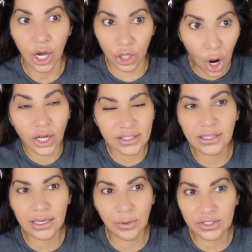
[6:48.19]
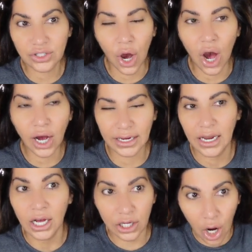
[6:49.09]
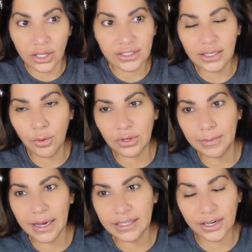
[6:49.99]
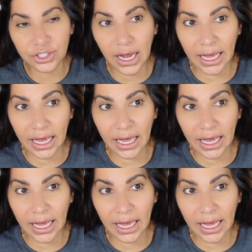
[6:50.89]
constantly wants to talk and constantly wants my attention.